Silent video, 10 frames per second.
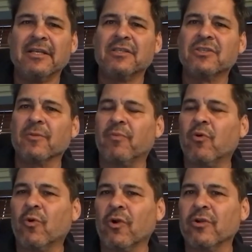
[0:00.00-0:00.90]

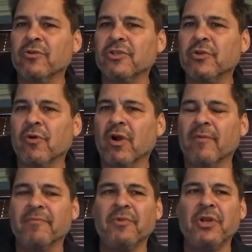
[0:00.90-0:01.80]
supporters who
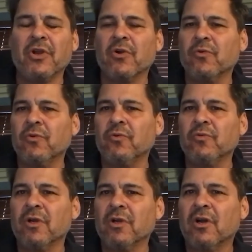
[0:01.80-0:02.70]
are, you know,
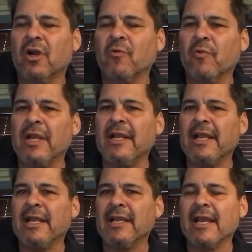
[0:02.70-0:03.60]
who are
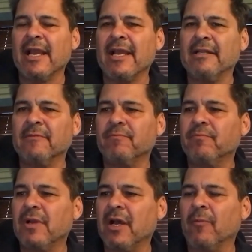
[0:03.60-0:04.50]
reading and
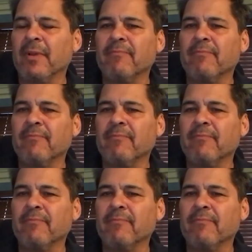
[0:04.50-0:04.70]
helping